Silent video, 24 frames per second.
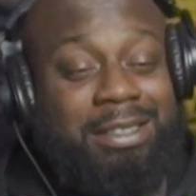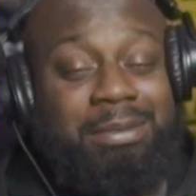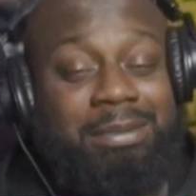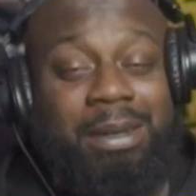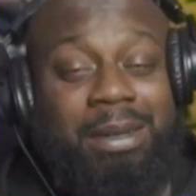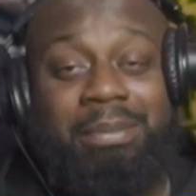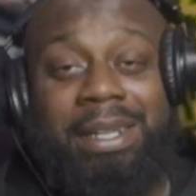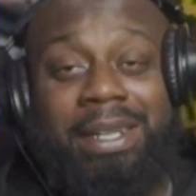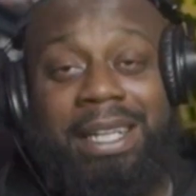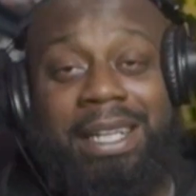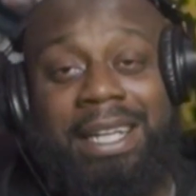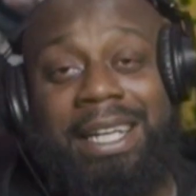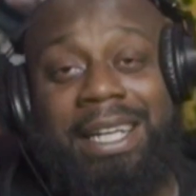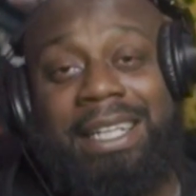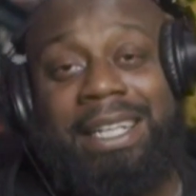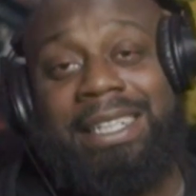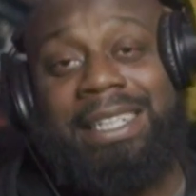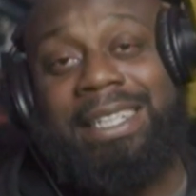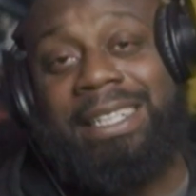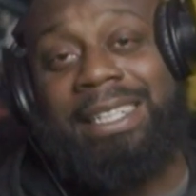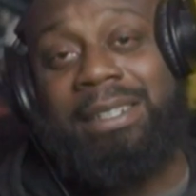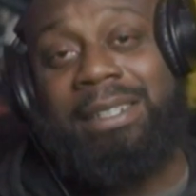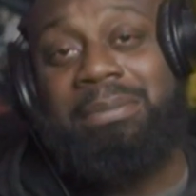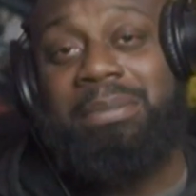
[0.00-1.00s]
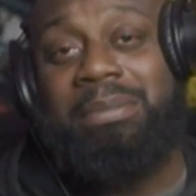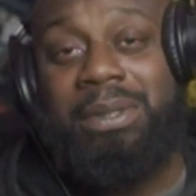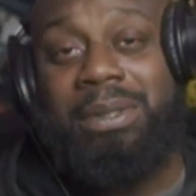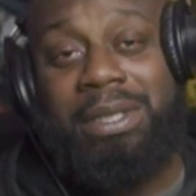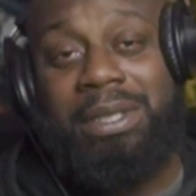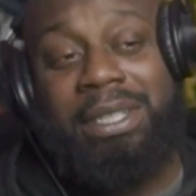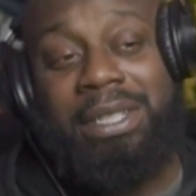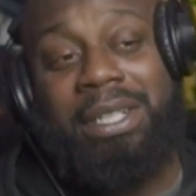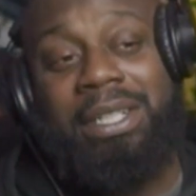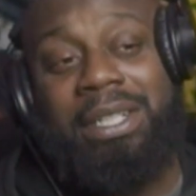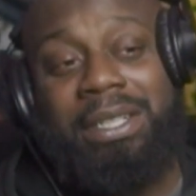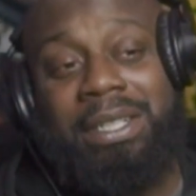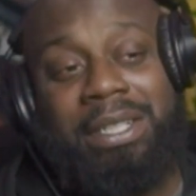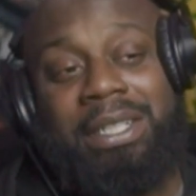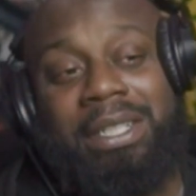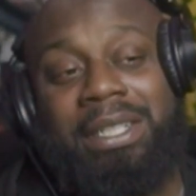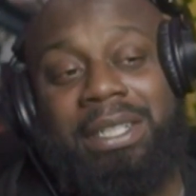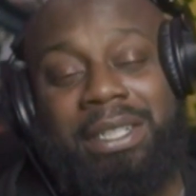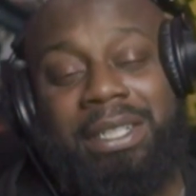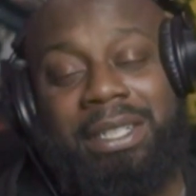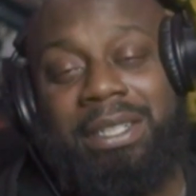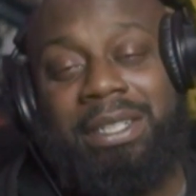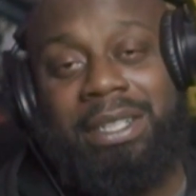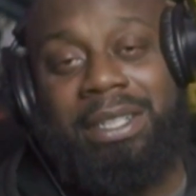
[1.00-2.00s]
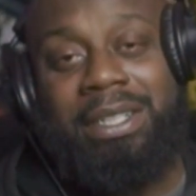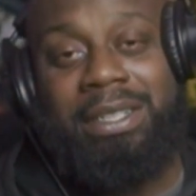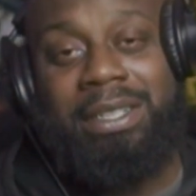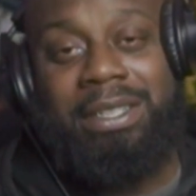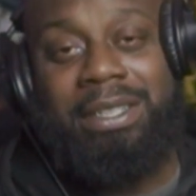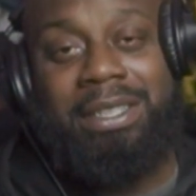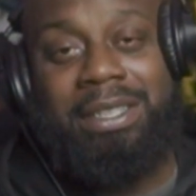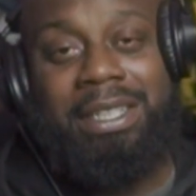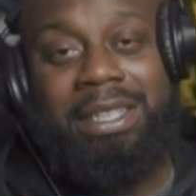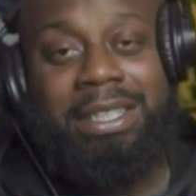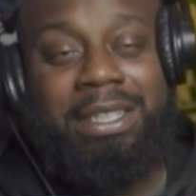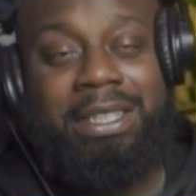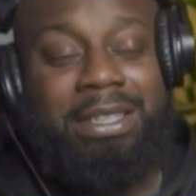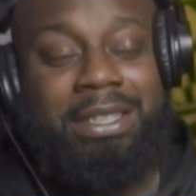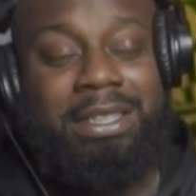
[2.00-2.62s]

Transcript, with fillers: my man how to get a boy a, a, a, a